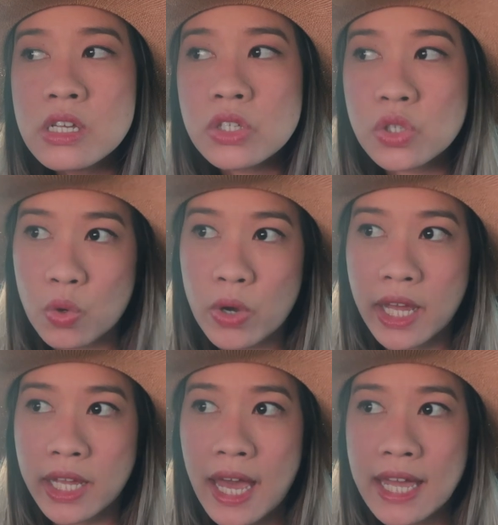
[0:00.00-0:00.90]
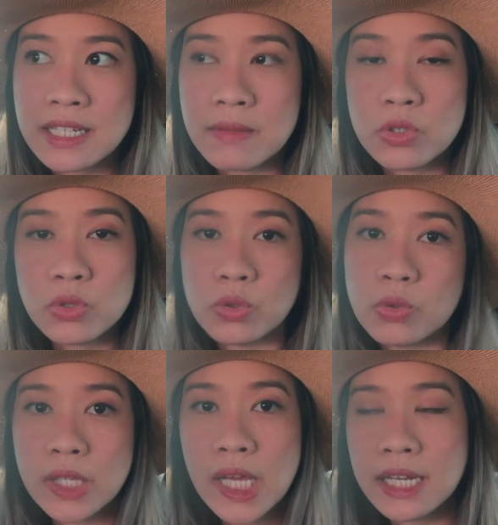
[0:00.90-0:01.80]
So I asked him
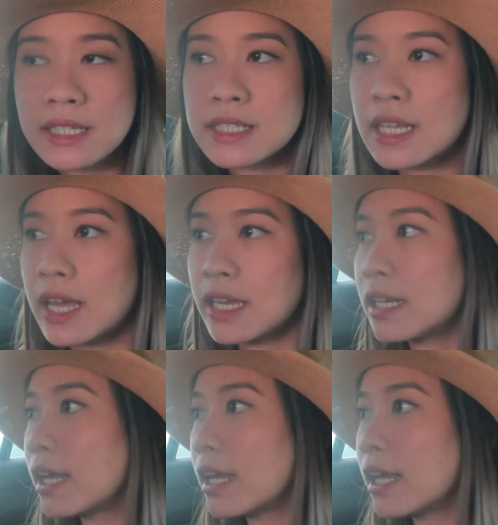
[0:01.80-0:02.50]
to get inside,